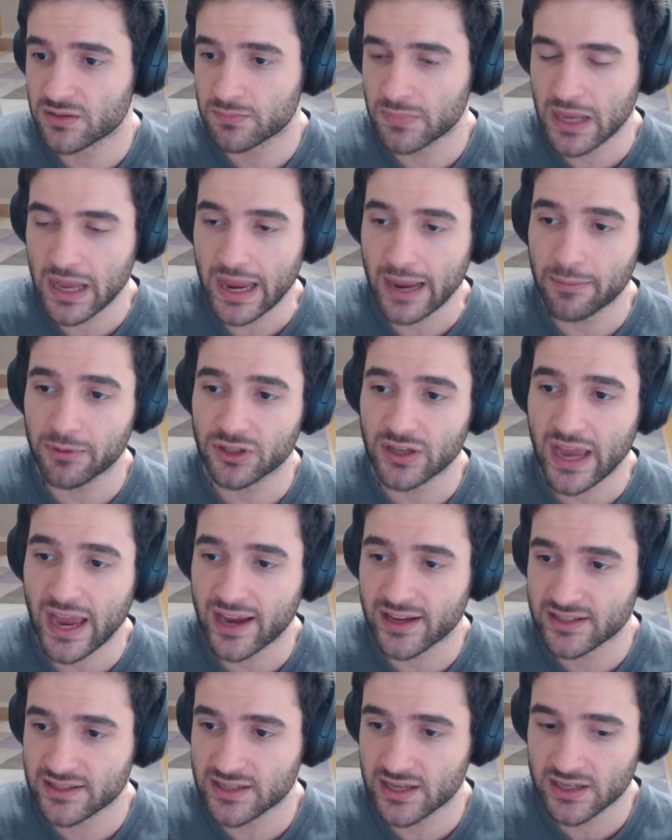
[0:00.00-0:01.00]
be able to
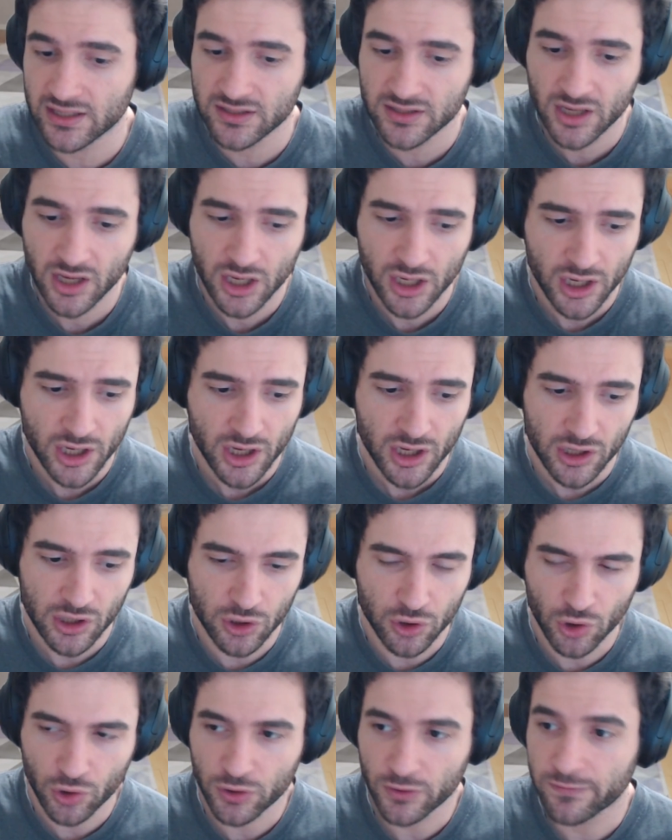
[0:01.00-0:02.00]
access
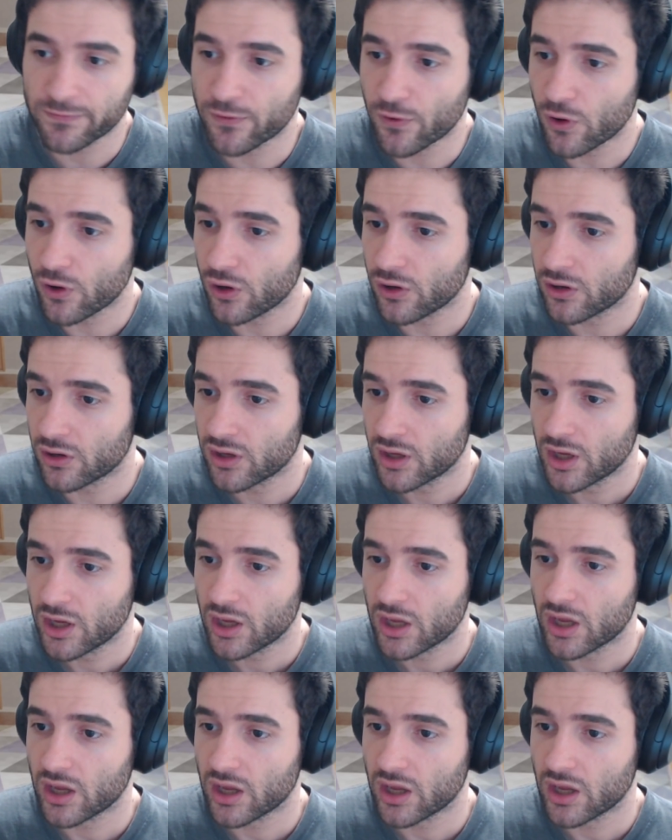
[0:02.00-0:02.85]
the full